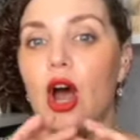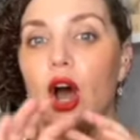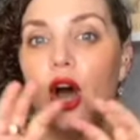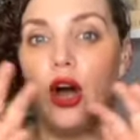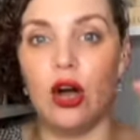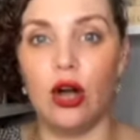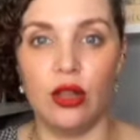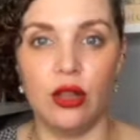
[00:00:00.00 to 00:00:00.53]

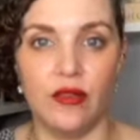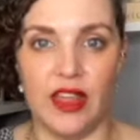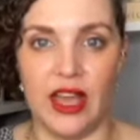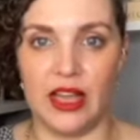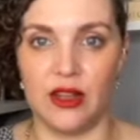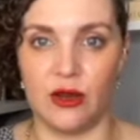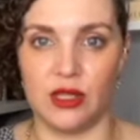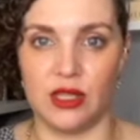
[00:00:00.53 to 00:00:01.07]
all of
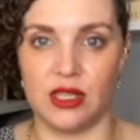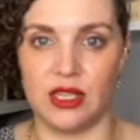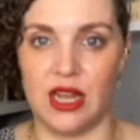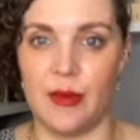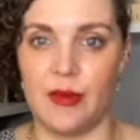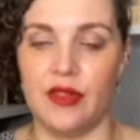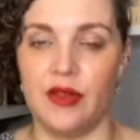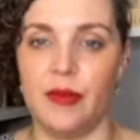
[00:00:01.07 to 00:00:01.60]
that goes at the
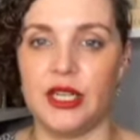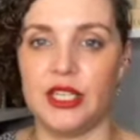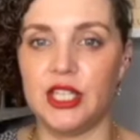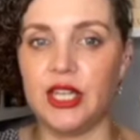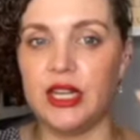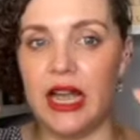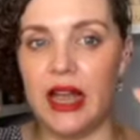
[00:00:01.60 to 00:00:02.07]
top of the budget.